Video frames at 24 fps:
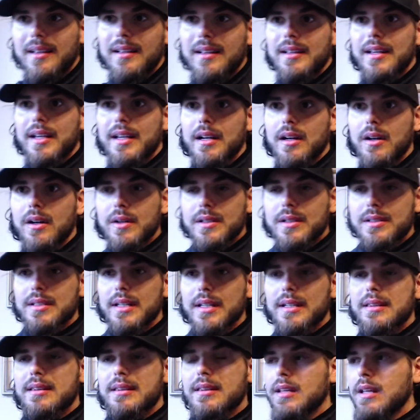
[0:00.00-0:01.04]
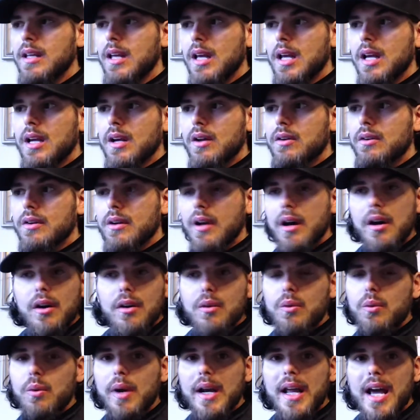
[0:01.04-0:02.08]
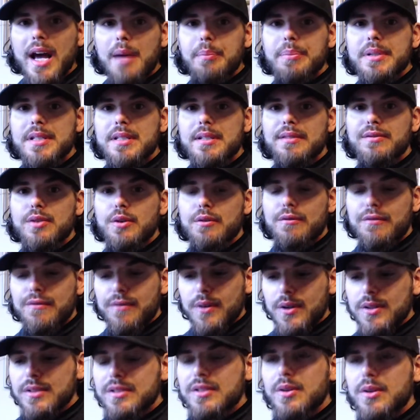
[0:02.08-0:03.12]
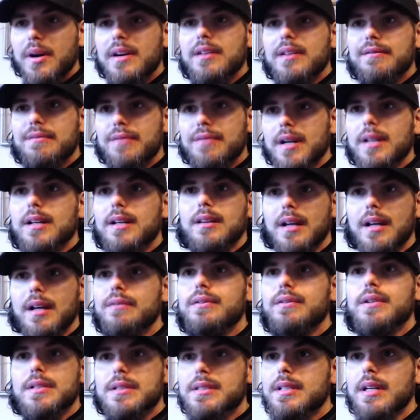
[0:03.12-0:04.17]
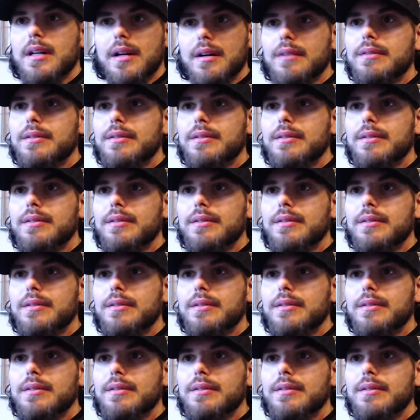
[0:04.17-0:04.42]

It's like, no, what happens if you first know how to fucking love yourself?